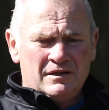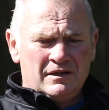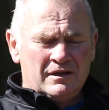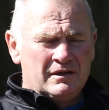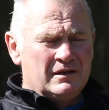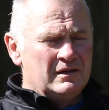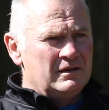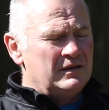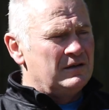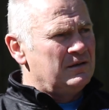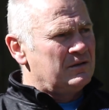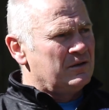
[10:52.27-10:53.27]

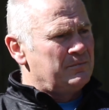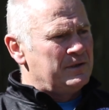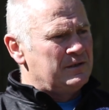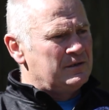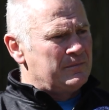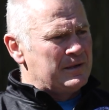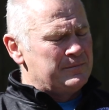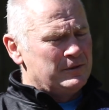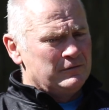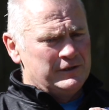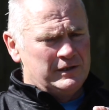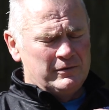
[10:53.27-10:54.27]
you've got to be
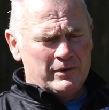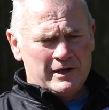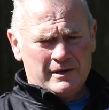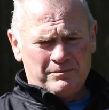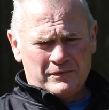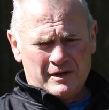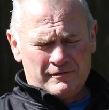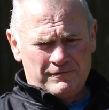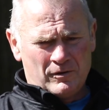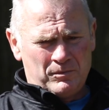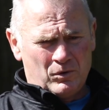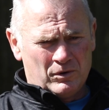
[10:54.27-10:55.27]
commendable, really, where in
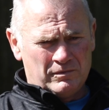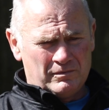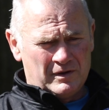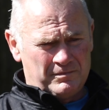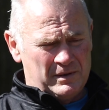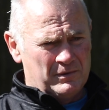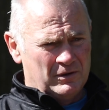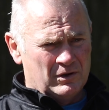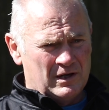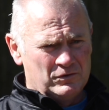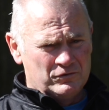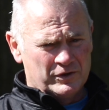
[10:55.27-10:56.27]
football, if people
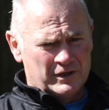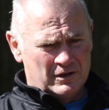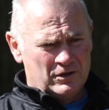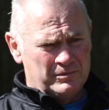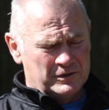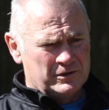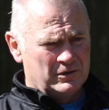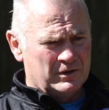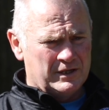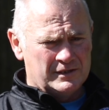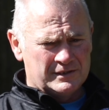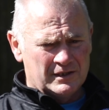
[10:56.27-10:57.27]
look how we run a club, they should
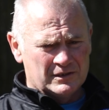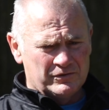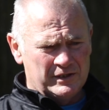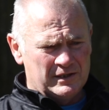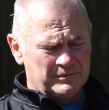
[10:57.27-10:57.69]
look at yourselves, really.